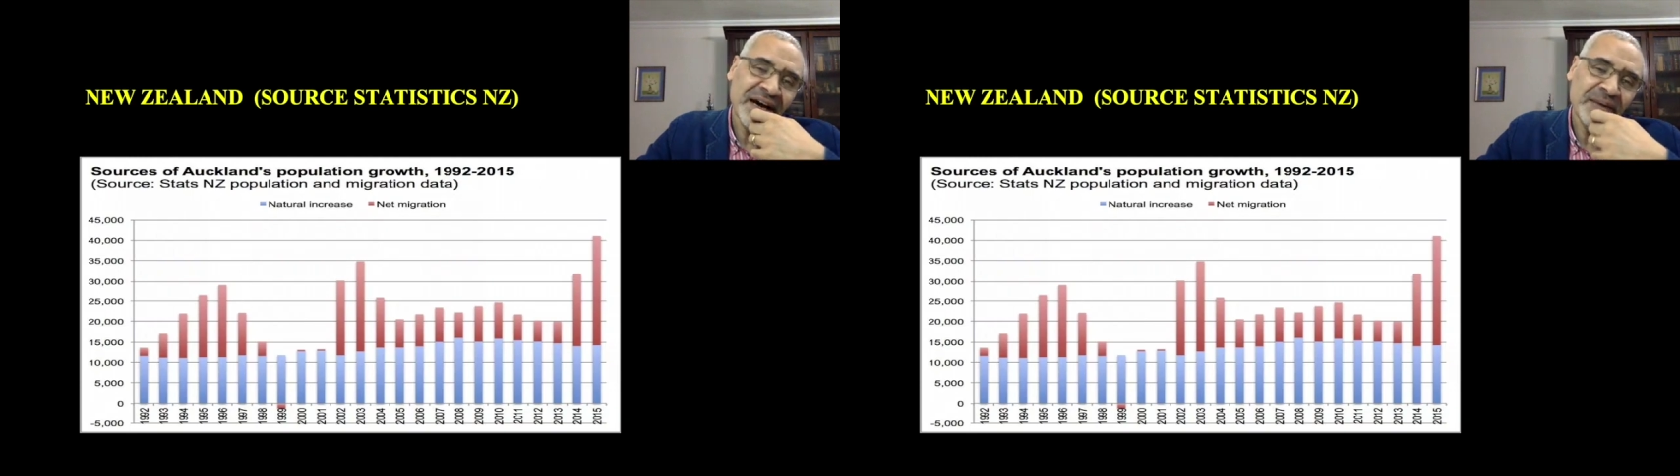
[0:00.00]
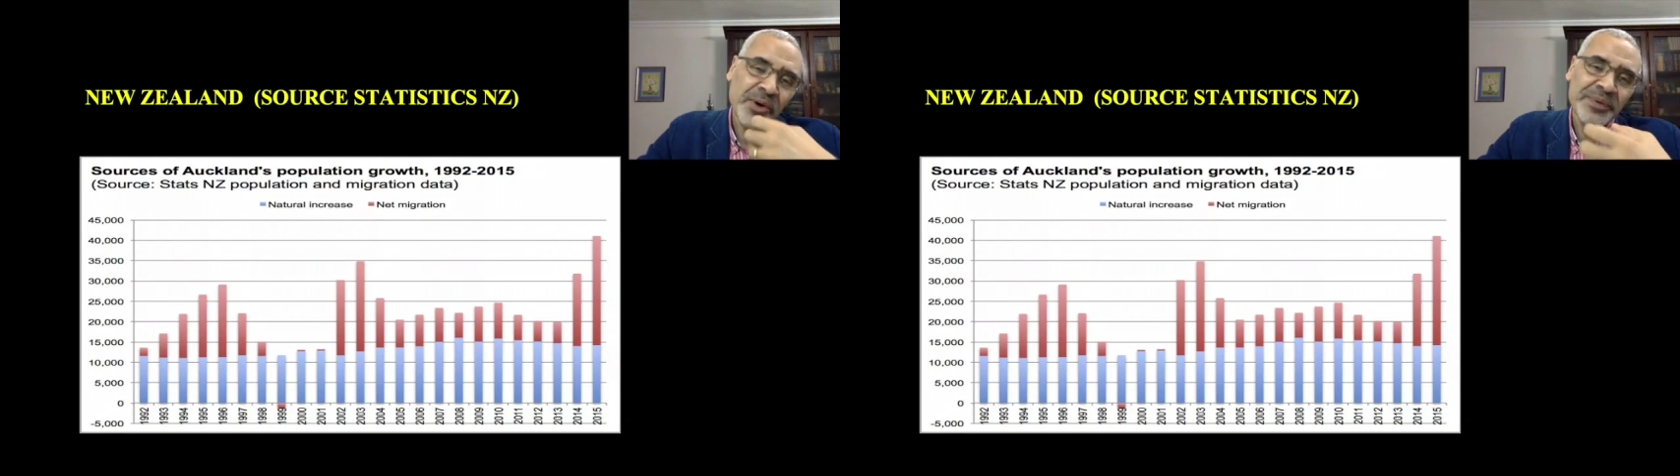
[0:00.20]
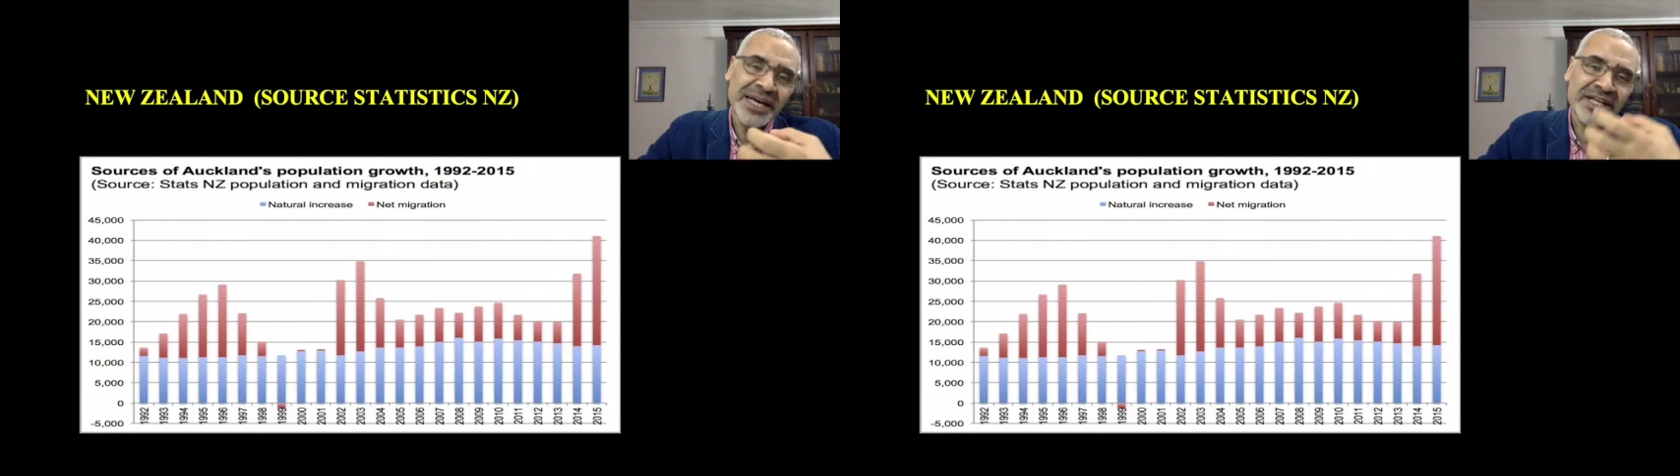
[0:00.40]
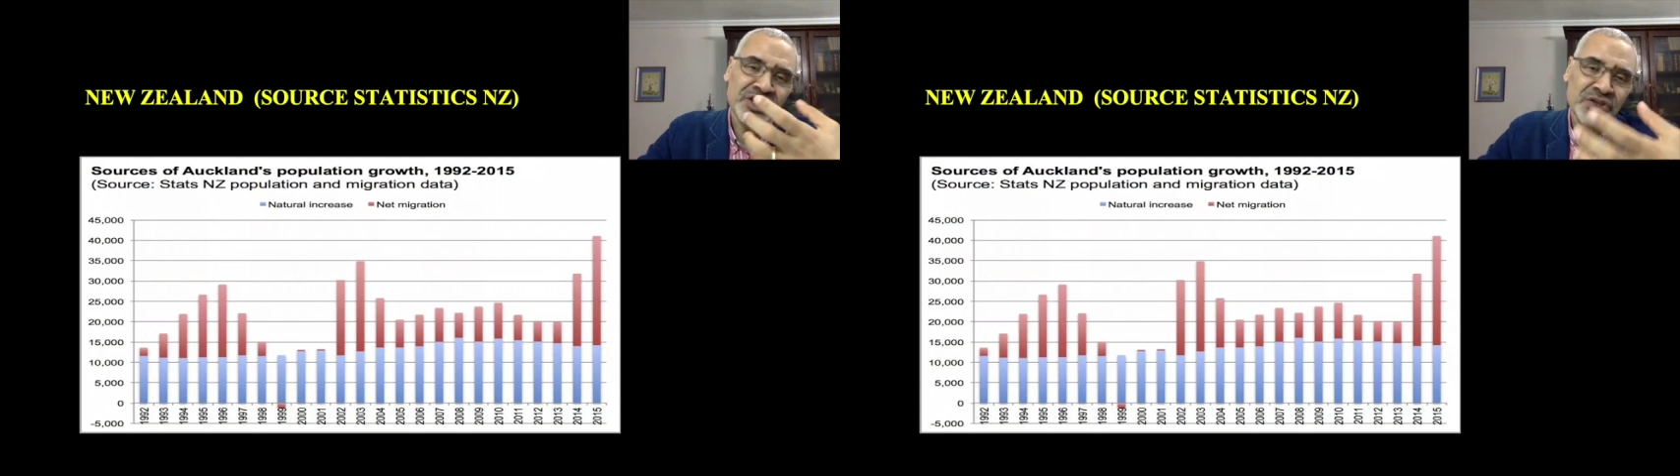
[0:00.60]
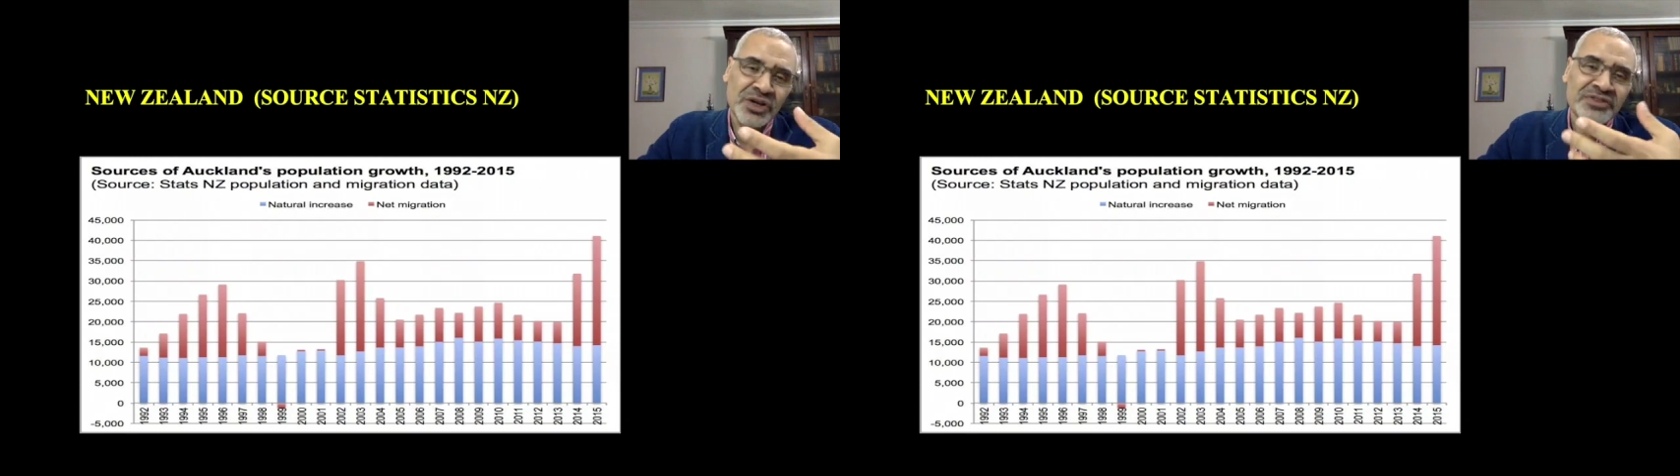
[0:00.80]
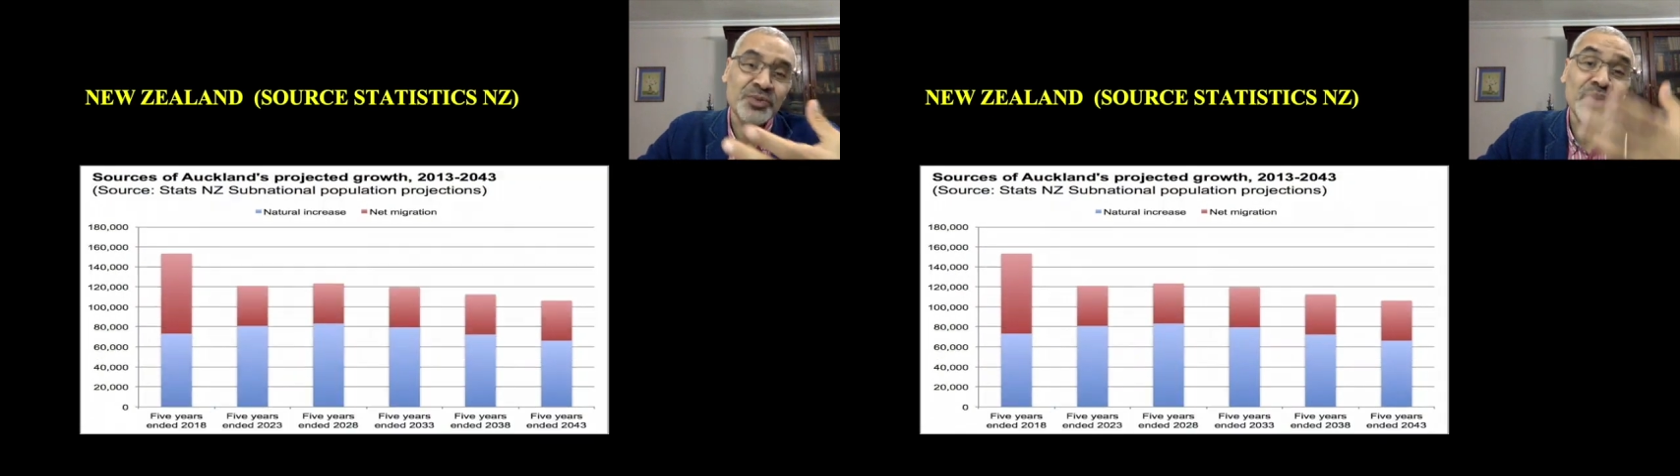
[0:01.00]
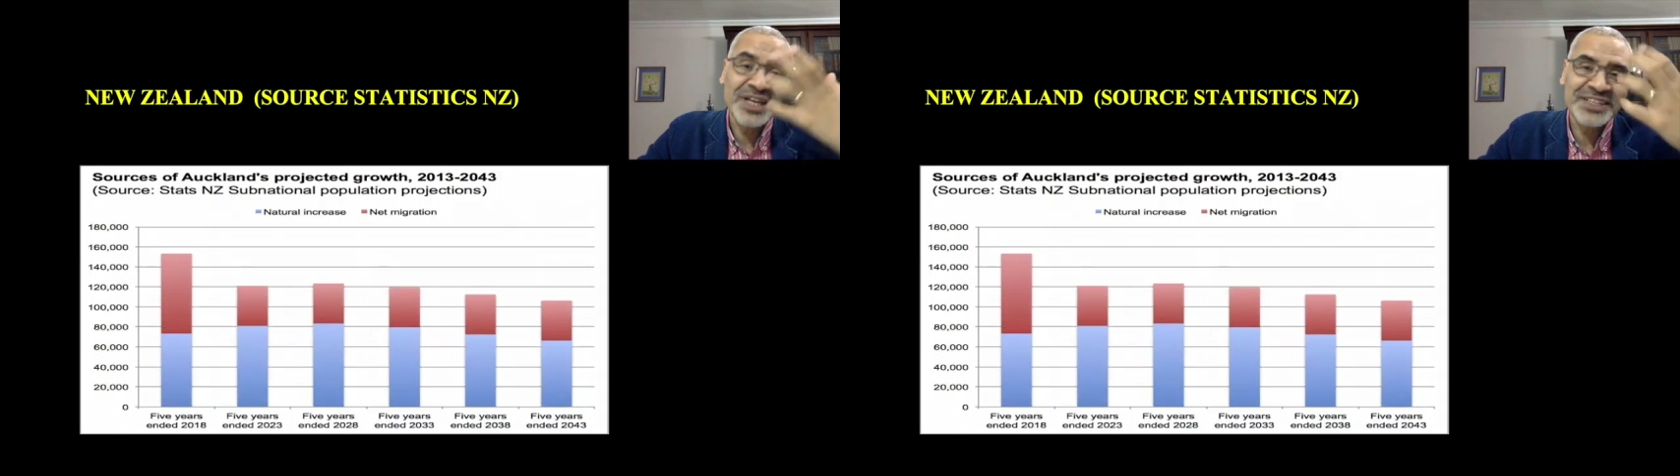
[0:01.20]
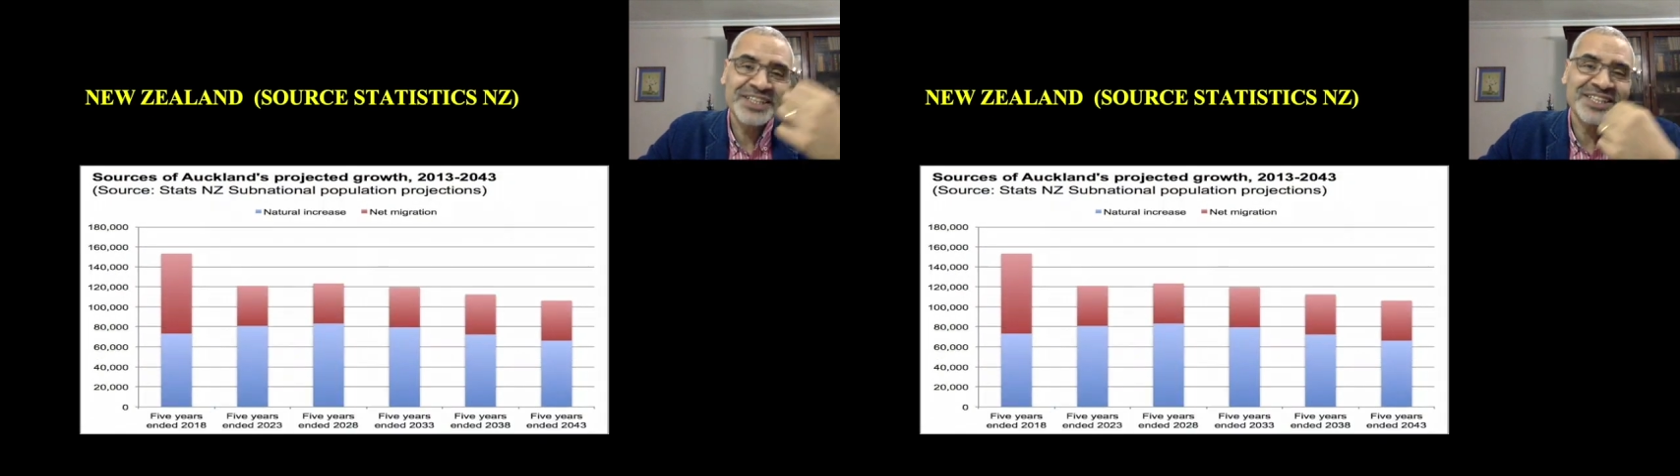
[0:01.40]
populations of small
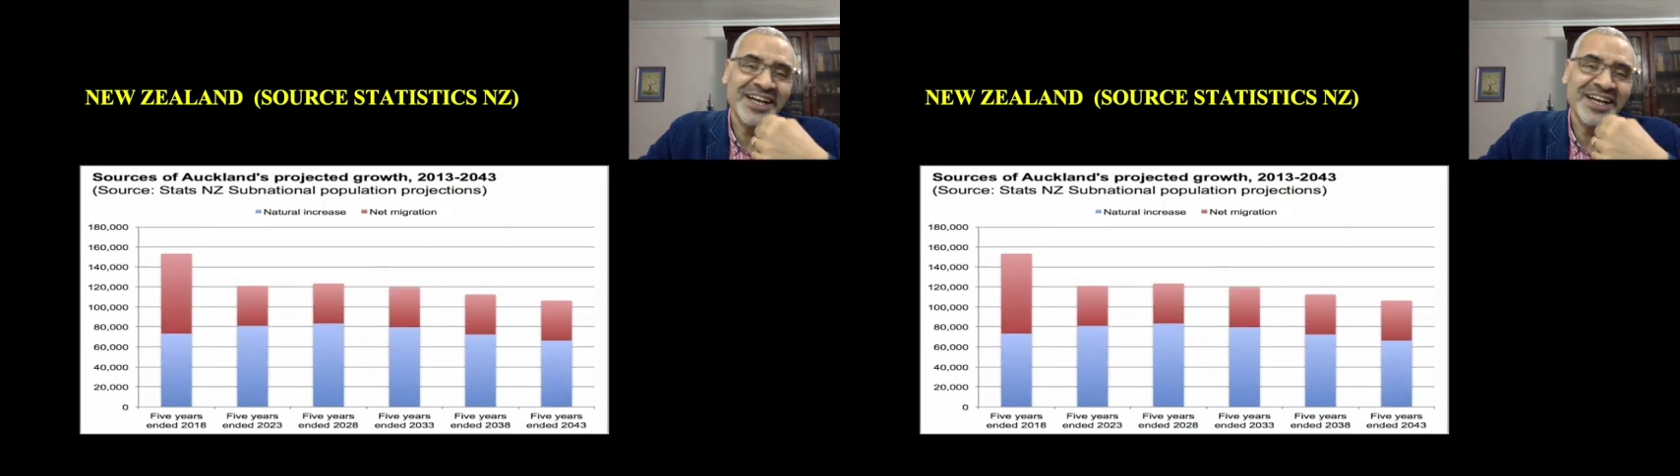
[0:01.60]
countries